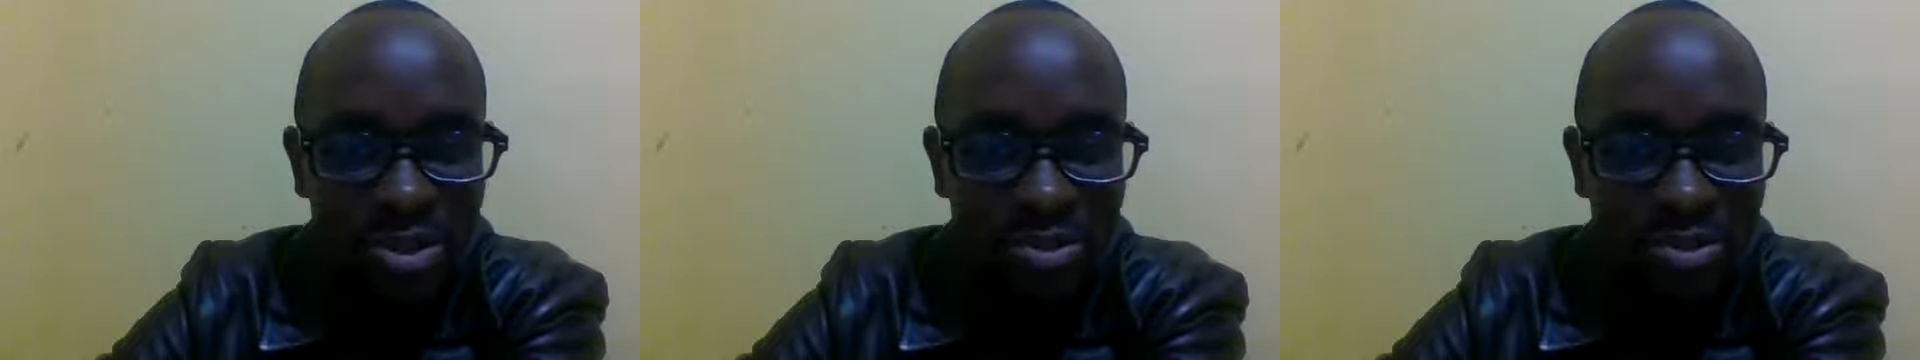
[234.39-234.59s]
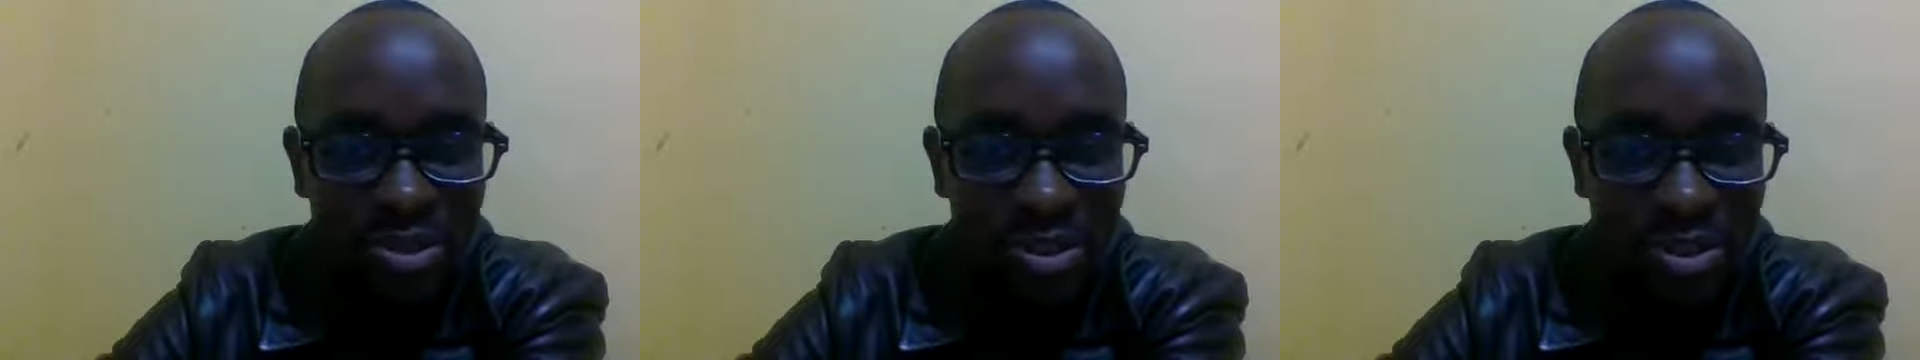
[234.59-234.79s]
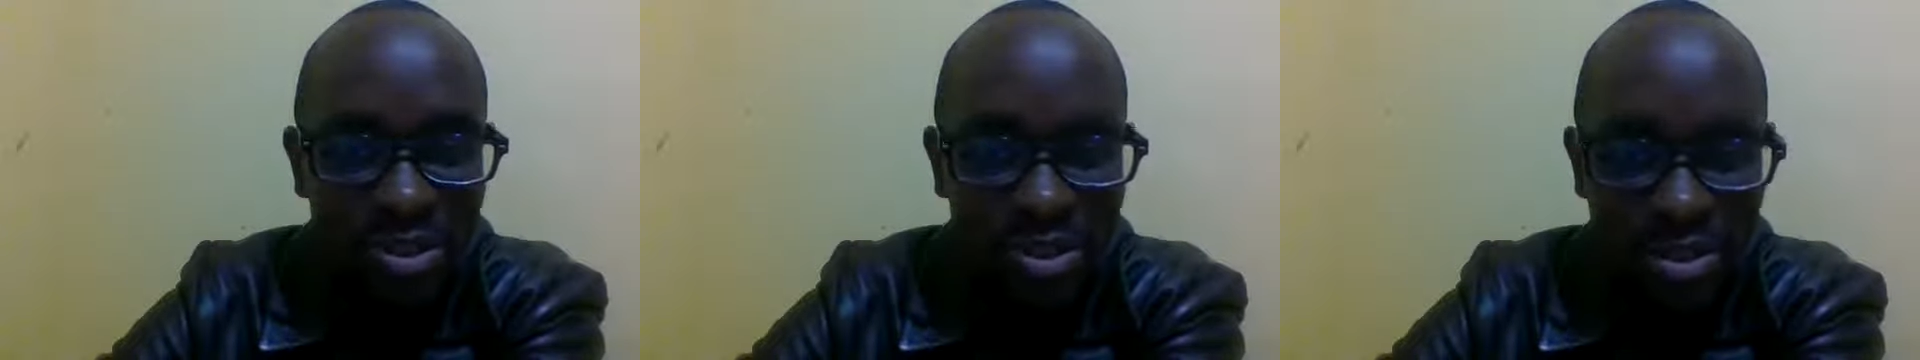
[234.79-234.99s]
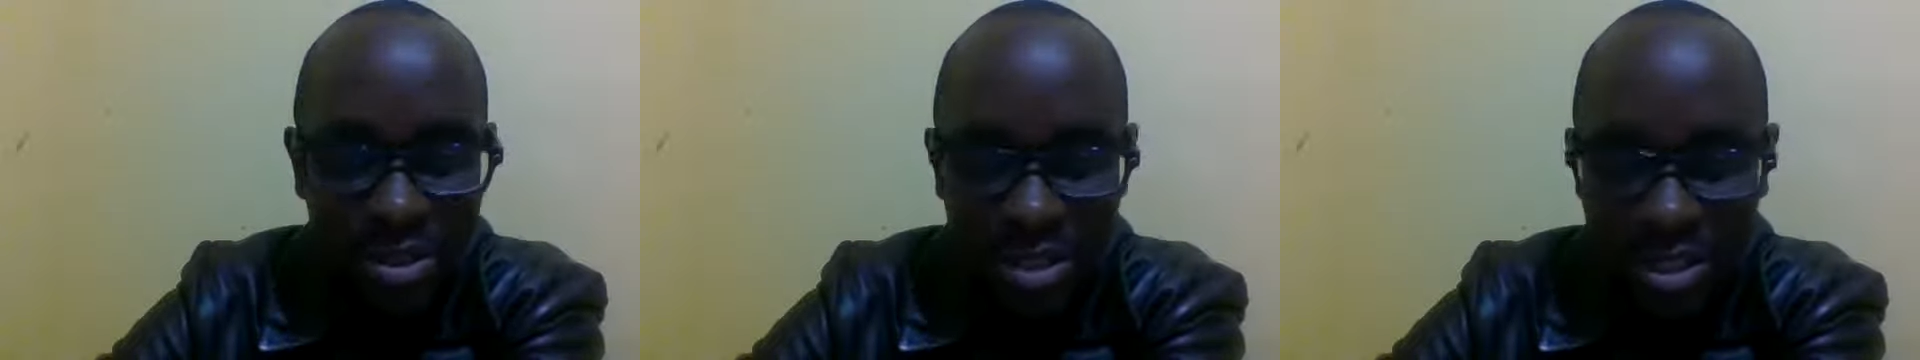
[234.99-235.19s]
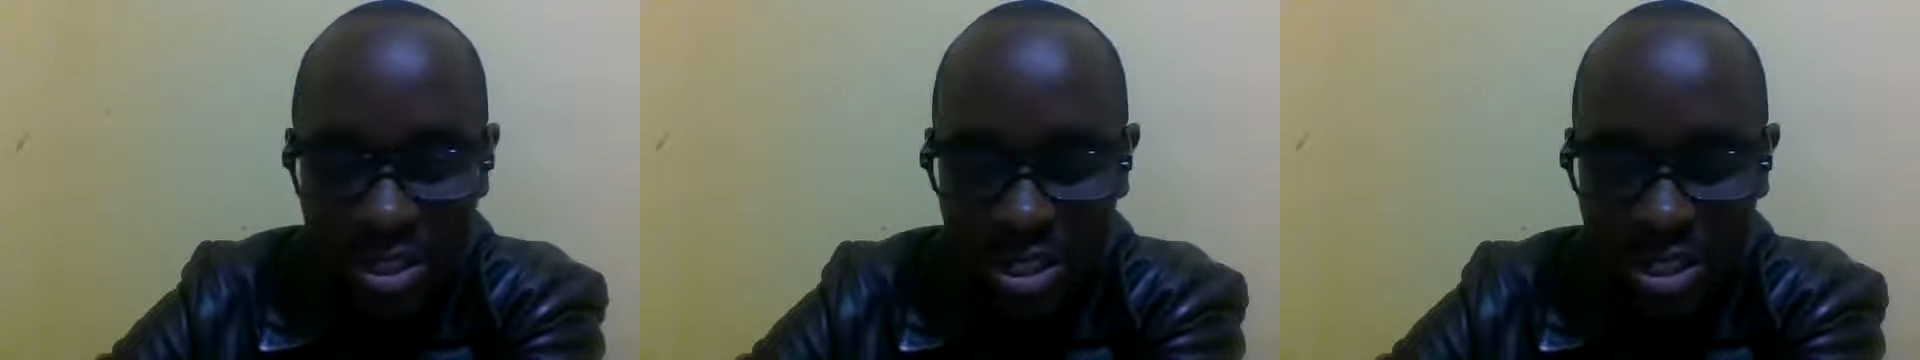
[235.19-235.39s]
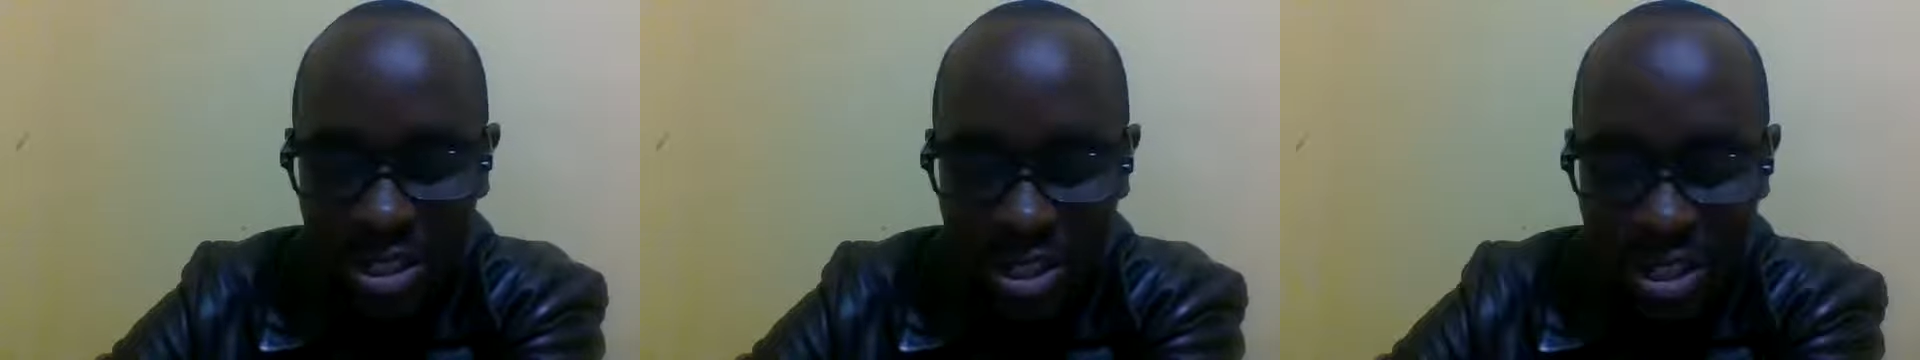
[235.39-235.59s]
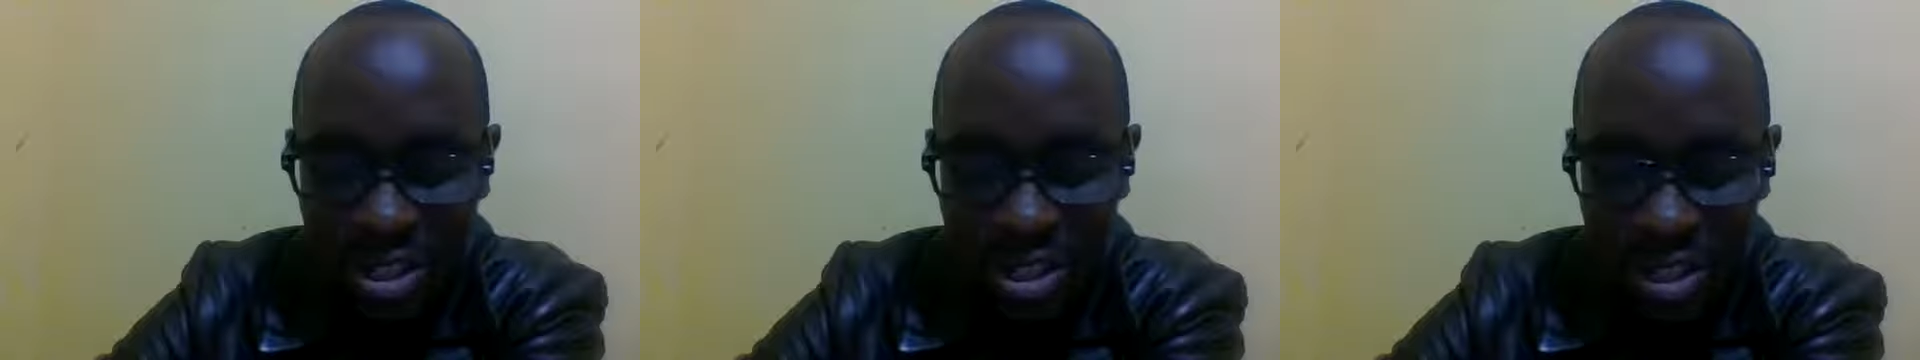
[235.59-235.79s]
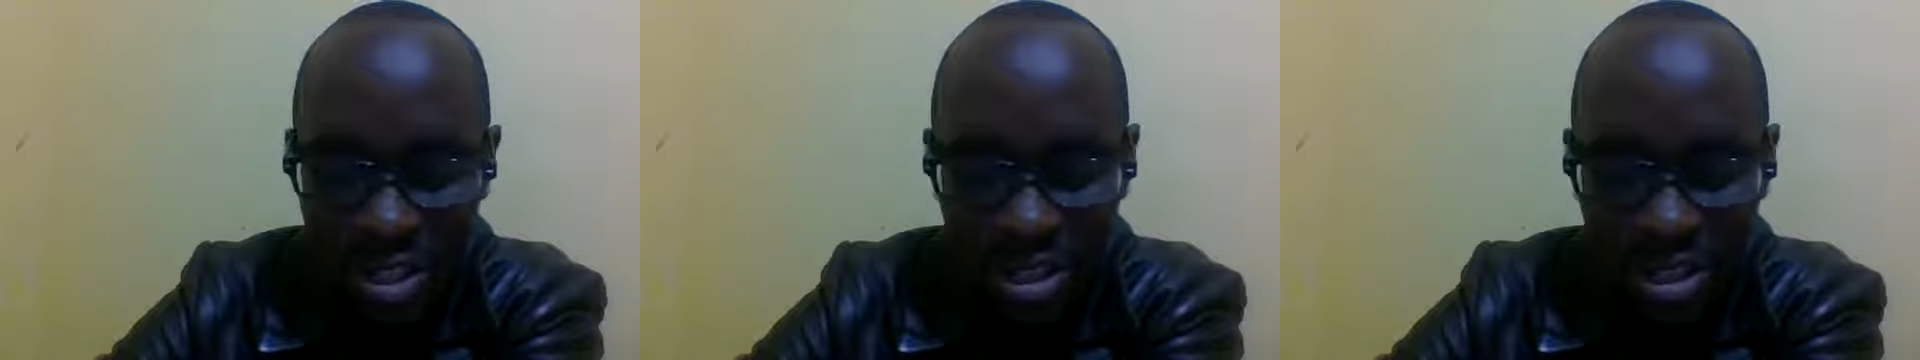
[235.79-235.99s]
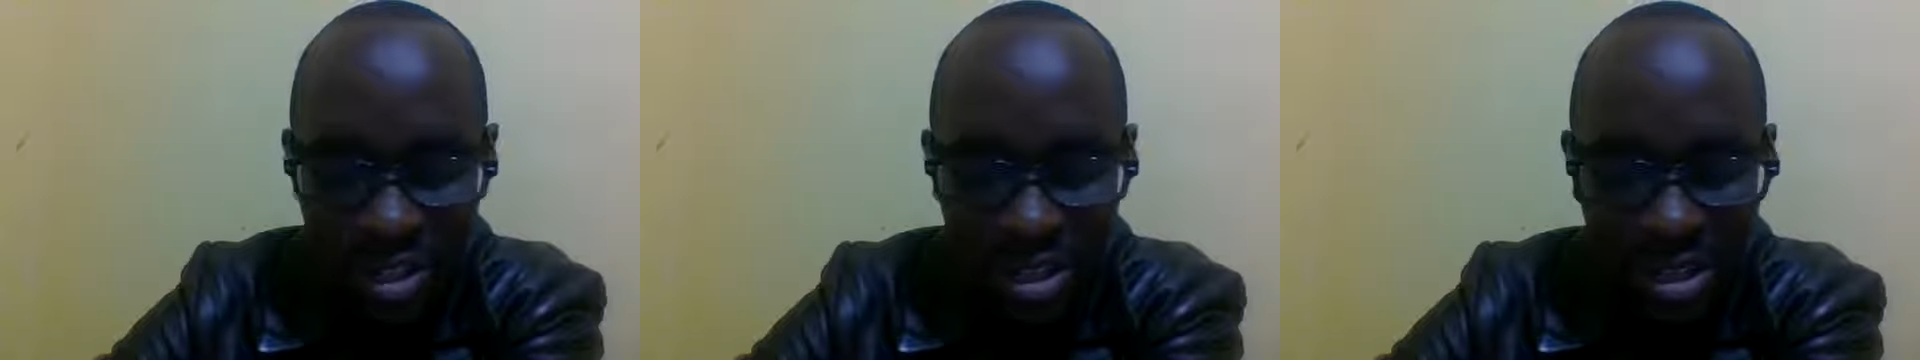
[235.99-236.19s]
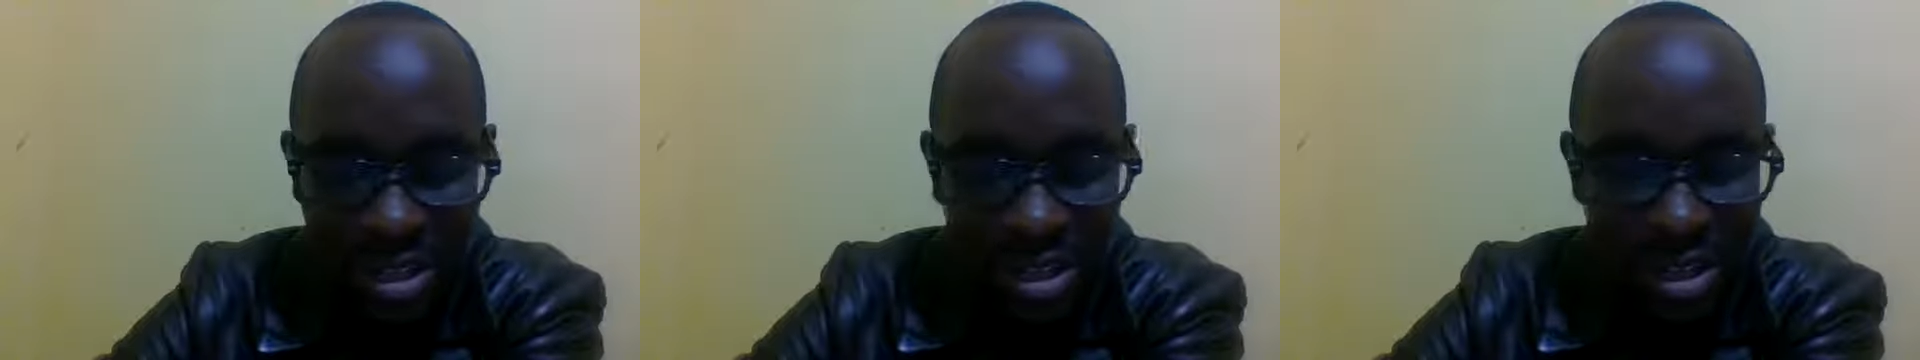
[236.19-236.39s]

of uh, engineer here.